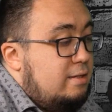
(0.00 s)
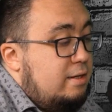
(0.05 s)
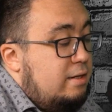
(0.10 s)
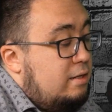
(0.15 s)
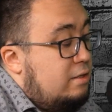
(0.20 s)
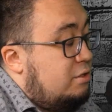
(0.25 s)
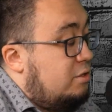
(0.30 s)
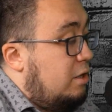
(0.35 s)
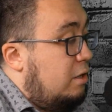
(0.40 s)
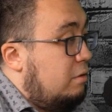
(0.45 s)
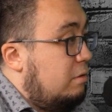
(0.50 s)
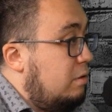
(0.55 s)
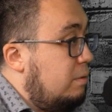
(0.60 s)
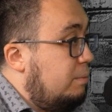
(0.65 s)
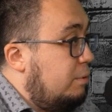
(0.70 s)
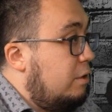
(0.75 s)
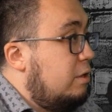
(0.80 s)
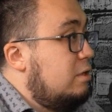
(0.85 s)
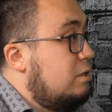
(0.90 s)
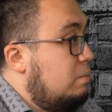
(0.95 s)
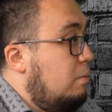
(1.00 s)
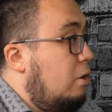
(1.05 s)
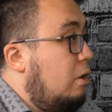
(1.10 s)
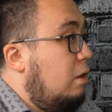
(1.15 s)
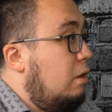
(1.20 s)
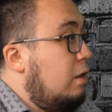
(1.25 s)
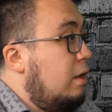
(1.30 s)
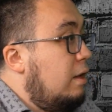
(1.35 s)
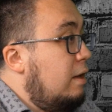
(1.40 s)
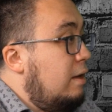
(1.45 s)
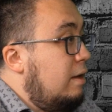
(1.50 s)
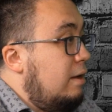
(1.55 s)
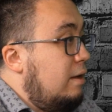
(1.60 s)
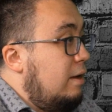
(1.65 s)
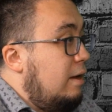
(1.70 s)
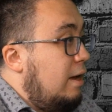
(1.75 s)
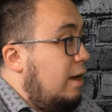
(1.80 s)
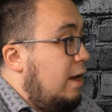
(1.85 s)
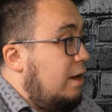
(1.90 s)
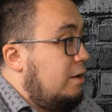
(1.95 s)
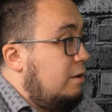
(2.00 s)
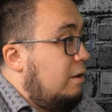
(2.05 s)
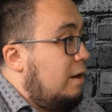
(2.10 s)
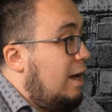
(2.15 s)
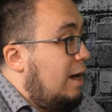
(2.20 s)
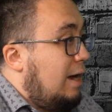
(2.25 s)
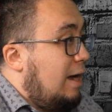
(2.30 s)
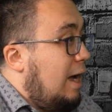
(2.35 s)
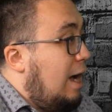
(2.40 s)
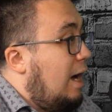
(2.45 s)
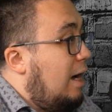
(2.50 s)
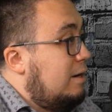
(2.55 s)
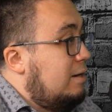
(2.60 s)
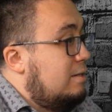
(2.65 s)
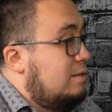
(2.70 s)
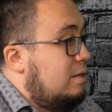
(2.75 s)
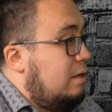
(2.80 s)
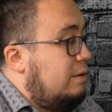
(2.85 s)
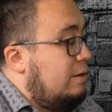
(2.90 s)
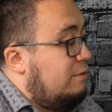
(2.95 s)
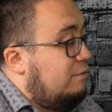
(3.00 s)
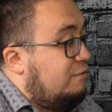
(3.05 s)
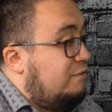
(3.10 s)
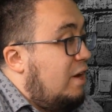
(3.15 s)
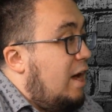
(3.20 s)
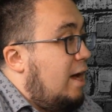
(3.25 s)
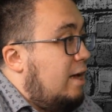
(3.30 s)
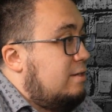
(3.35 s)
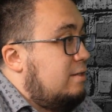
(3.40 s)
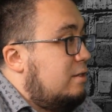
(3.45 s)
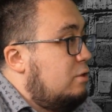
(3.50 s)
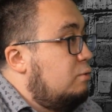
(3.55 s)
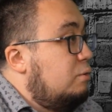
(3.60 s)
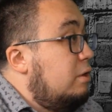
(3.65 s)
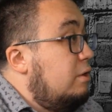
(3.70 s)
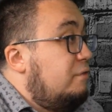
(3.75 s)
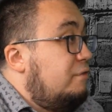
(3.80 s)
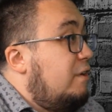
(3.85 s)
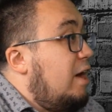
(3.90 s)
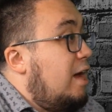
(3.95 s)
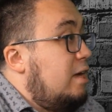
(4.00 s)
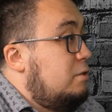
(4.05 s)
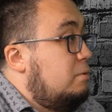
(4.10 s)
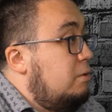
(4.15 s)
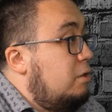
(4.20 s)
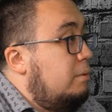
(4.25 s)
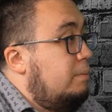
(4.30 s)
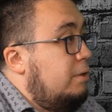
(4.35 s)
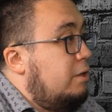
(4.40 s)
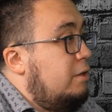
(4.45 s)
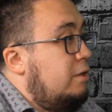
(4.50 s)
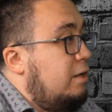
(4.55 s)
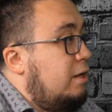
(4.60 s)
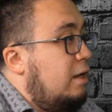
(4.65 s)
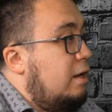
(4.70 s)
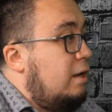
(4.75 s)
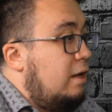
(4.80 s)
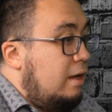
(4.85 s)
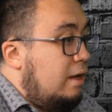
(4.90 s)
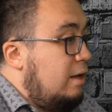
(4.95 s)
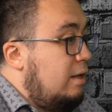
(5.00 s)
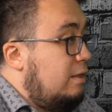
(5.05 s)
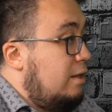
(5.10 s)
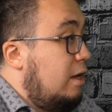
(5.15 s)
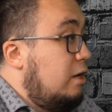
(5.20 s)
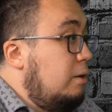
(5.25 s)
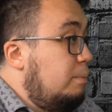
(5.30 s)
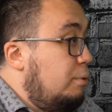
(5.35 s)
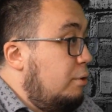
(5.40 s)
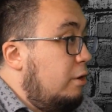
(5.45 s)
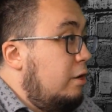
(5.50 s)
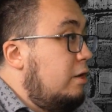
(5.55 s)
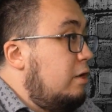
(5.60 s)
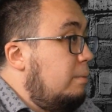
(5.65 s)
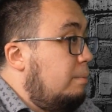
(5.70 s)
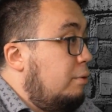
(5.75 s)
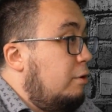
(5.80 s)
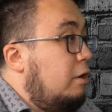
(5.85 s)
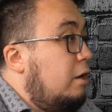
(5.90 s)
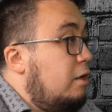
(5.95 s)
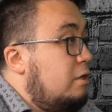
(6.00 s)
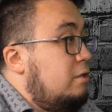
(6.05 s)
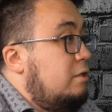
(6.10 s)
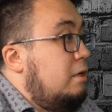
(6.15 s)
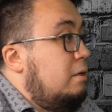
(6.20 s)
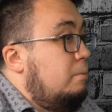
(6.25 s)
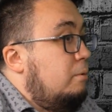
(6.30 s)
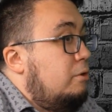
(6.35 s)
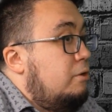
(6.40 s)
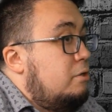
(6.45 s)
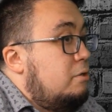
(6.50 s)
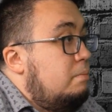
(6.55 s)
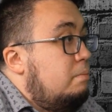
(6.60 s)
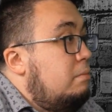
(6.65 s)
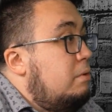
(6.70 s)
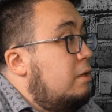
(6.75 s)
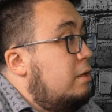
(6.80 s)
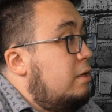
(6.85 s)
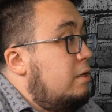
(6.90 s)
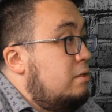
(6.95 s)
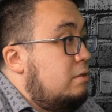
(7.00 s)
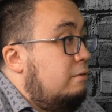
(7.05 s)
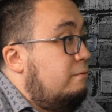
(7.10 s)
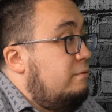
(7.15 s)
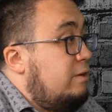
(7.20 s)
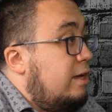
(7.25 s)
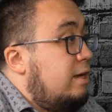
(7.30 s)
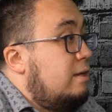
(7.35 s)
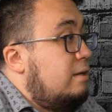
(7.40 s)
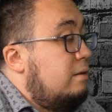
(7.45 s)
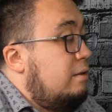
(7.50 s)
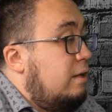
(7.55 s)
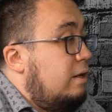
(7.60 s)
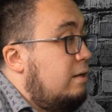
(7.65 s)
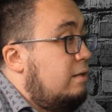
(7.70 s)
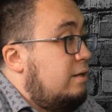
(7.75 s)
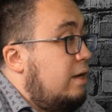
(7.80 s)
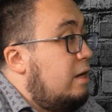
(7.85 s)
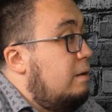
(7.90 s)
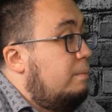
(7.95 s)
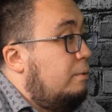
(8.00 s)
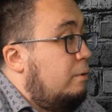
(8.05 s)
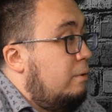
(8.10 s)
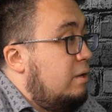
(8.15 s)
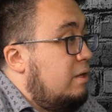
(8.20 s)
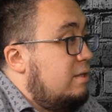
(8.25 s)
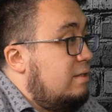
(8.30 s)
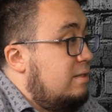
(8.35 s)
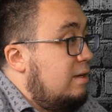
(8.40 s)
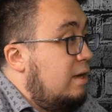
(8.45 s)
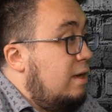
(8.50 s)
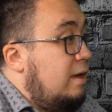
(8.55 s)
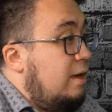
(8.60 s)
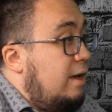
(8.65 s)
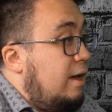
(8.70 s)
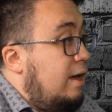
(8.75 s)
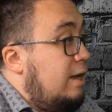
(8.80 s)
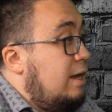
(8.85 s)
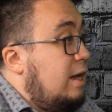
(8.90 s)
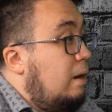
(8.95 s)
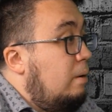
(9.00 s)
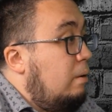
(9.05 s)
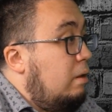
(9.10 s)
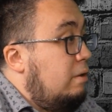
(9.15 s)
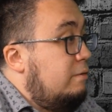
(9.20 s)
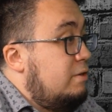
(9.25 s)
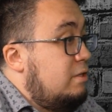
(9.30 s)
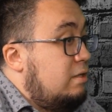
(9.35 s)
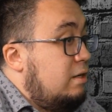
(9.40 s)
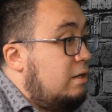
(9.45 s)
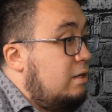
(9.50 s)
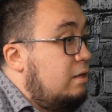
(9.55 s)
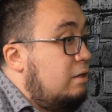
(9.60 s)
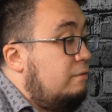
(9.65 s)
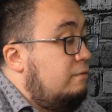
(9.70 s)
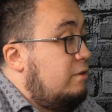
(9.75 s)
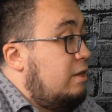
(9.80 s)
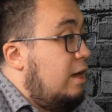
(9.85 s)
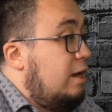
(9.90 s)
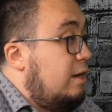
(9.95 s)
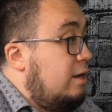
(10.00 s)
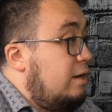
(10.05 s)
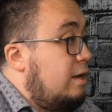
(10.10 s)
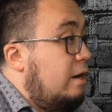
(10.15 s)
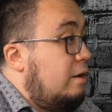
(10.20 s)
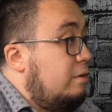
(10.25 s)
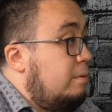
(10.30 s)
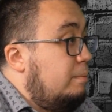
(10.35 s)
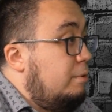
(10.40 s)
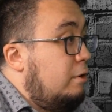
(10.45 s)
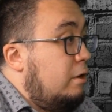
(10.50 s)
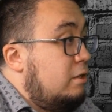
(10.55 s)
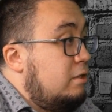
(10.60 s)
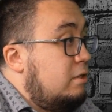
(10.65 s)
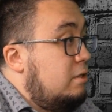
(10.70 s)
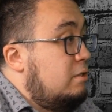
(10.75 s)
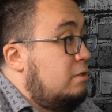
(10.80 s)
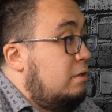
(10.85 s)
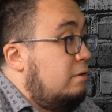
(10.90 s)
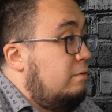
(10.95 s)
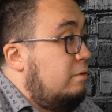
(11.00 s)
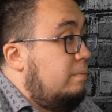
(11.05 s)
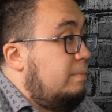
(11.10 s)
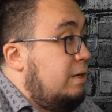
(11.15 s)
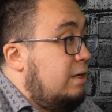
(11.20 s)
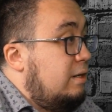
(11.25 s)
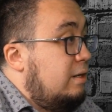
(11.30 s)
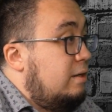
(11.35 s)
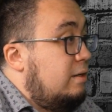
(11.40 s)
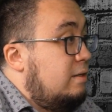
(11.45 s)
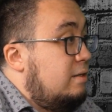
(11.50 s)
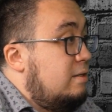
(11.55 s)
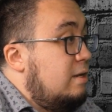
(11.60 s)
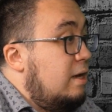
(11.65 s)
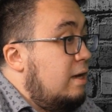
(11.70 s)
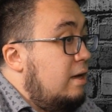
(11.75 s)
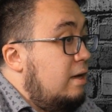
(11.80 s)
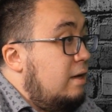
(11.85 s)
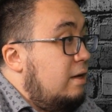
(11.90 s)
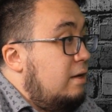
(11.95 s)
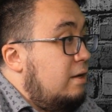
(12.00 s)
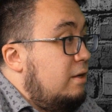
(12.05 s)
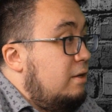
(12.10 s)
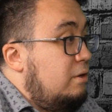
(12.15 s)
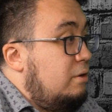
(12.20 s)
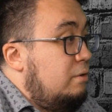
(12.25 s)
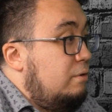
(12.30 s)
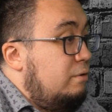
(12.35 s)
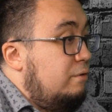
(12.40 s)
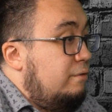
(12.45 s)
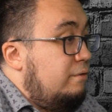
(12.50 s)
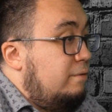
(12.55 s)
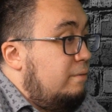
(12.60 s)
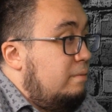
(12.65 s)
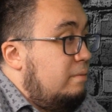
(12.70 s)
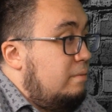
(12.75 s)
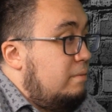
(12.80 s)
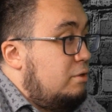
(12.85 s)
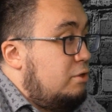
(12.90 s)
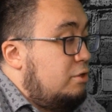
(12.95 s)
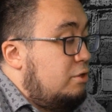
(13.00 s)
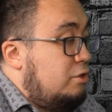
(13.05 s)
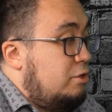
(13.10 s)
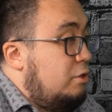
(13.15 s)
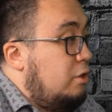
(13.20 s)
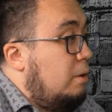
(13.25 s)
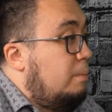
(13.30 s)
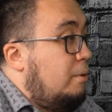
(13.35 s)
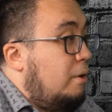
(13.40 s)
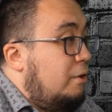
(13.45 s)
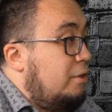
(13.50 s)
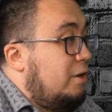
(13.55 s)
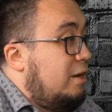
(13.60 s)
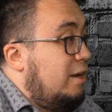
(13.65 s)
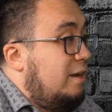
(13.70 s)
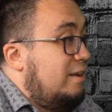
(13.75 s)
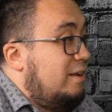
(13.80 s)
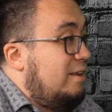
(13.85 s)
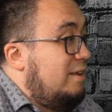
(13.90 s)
data is generally pretty small, and you're not cognizant of it's fast. It's really fast when you're building it. Then you put it into production where there's millions of data points, and now all of a sudden you've taken down the production server because you've chewed up all the